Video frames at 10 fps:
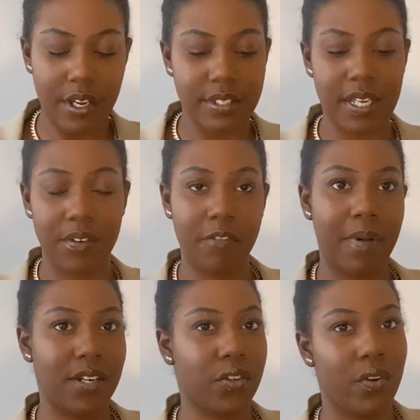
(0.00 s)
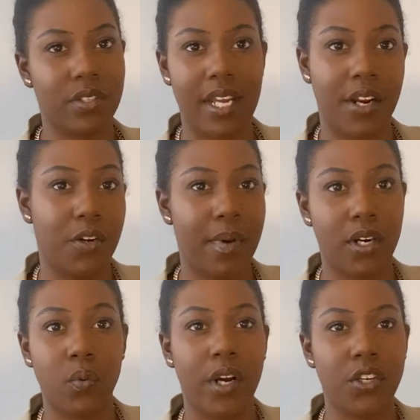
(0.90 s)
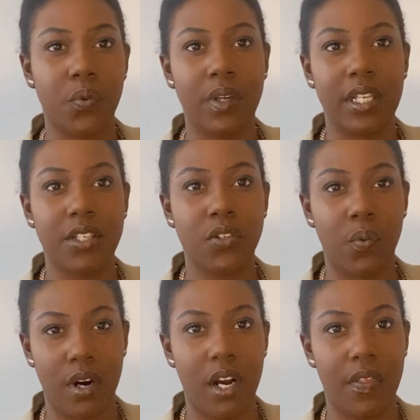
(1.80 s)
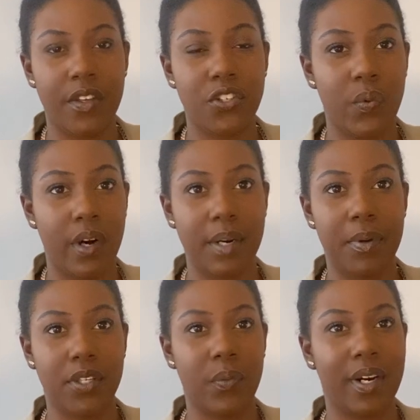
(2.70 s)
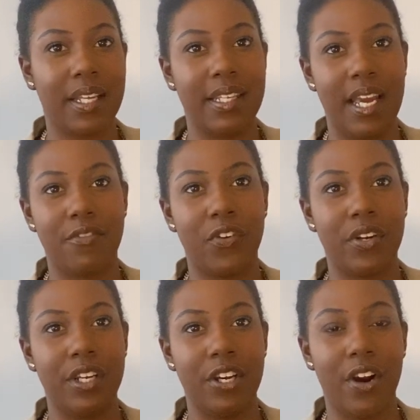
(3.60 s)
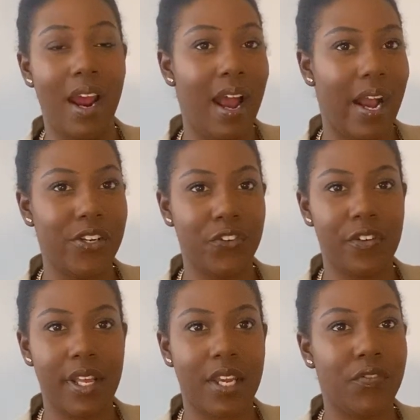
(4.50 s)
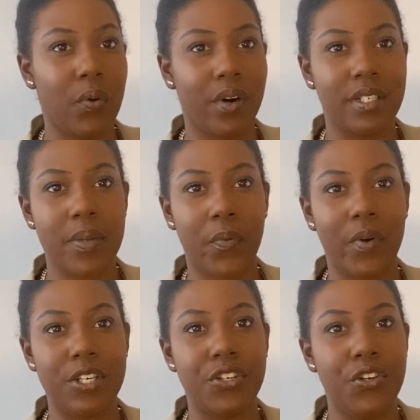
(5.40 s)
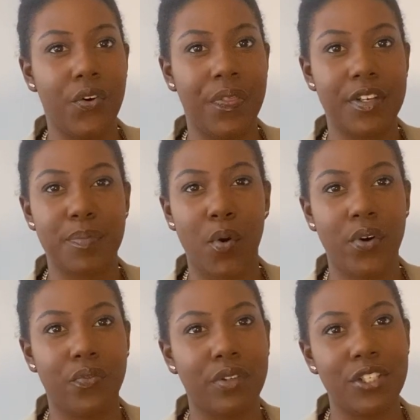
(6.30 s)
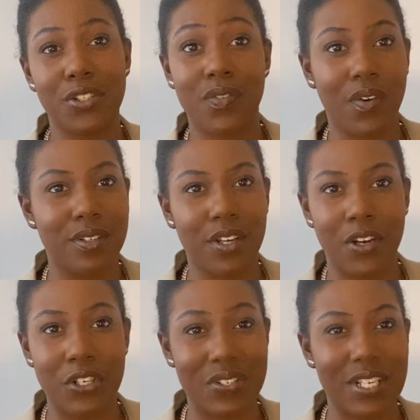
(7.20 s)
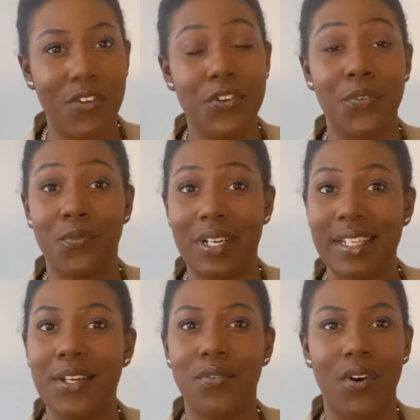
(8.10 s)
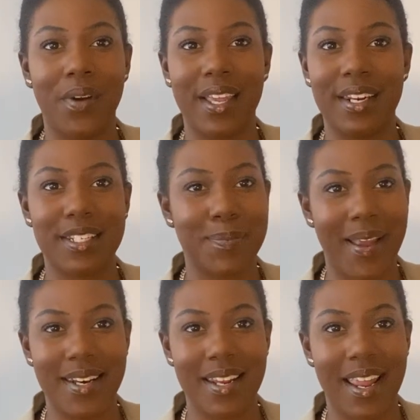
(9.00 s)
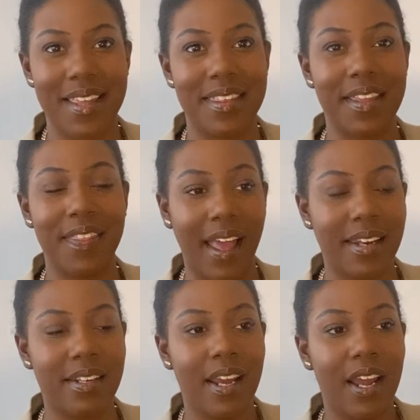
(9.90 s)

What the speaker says: Seven of Pentacles. Yeah, no matter what, you're willing to work on this. You want to put the work and the effort here. I do feel like if you are in separation, you're in this mode of really just focusing on yourself. You're really growing and expanding. I think that,